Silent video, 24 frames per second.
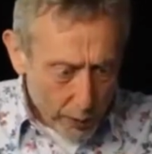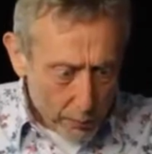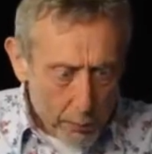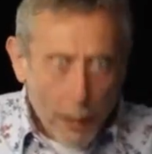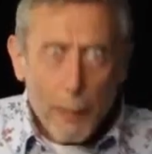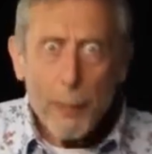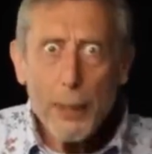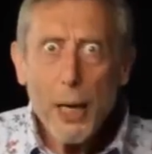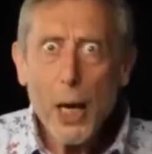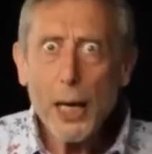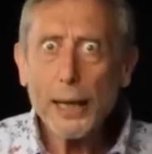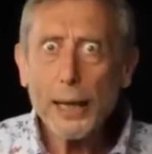
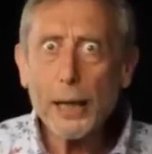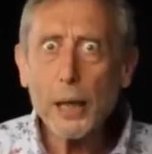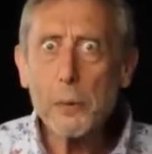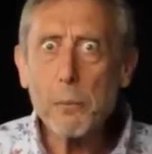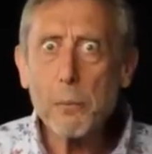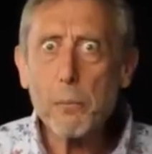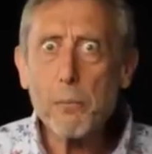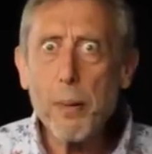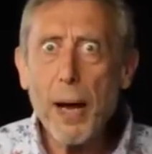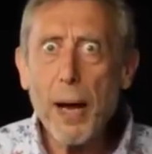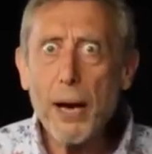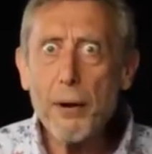Maybe I
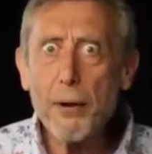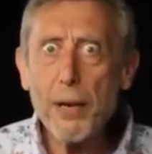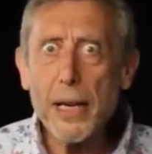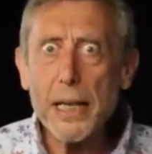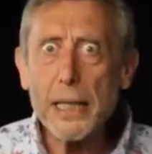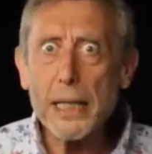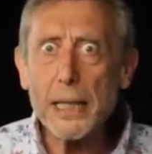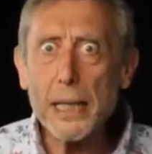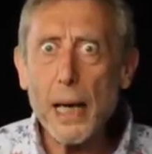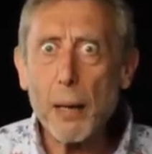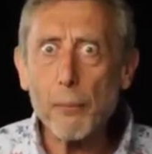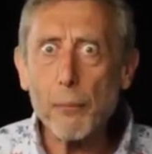could
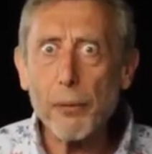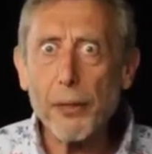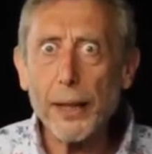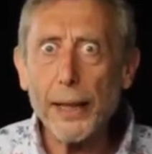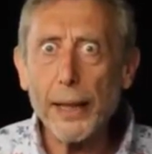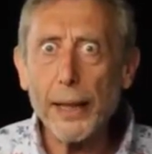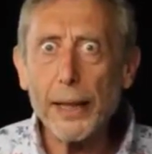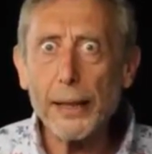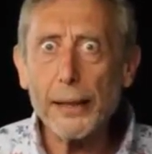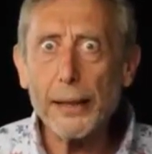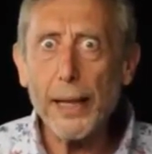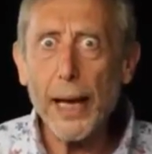bury
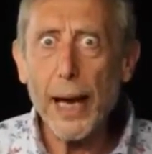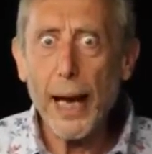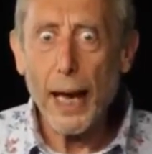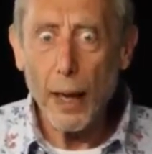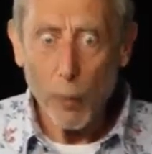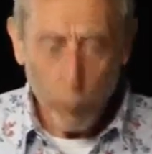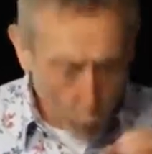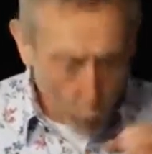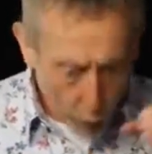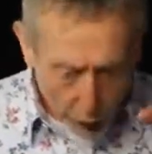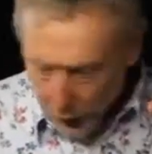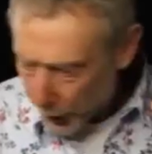something in
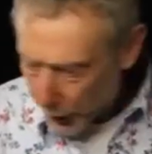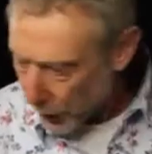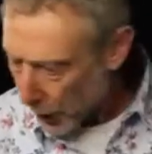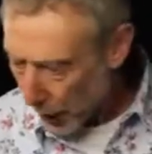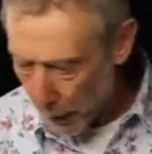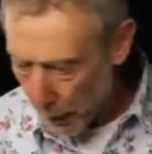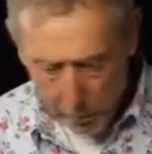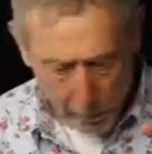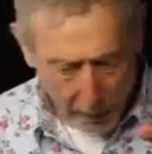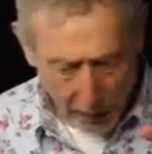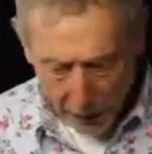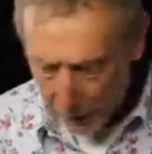there. What could
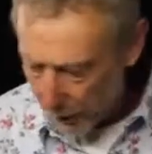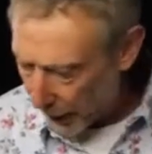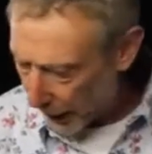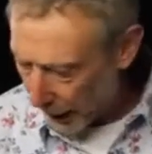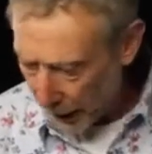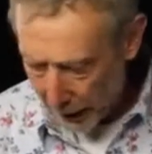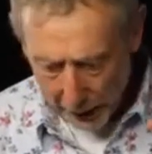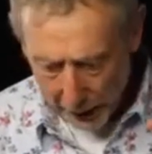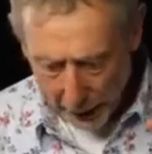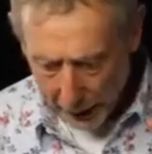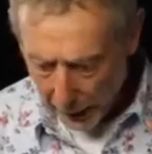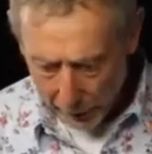I
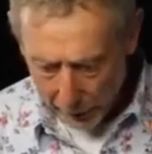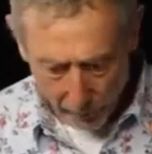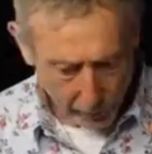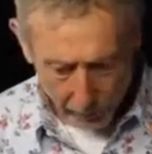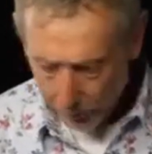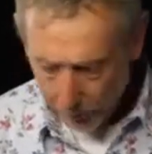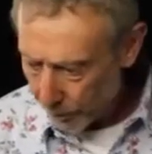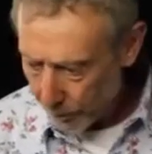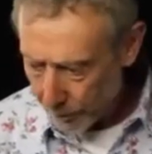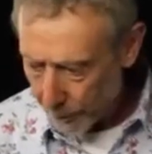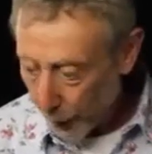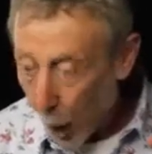bury in there?
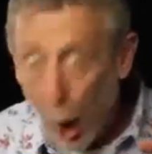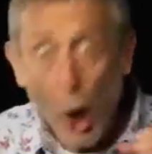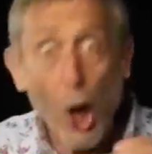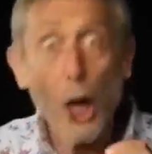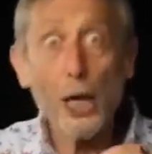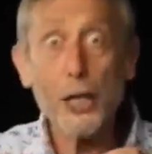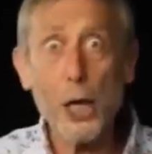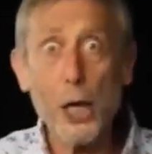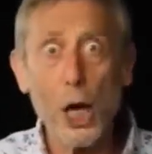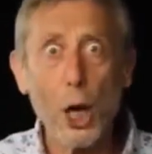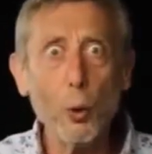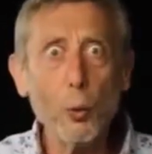
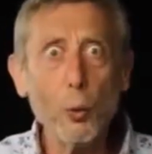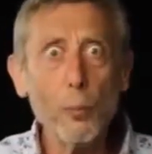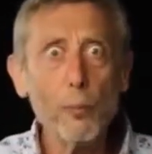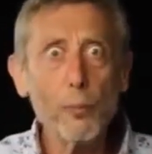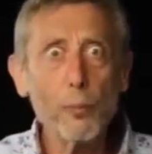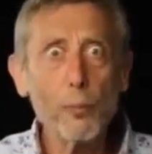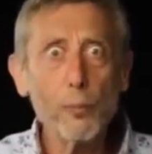I know.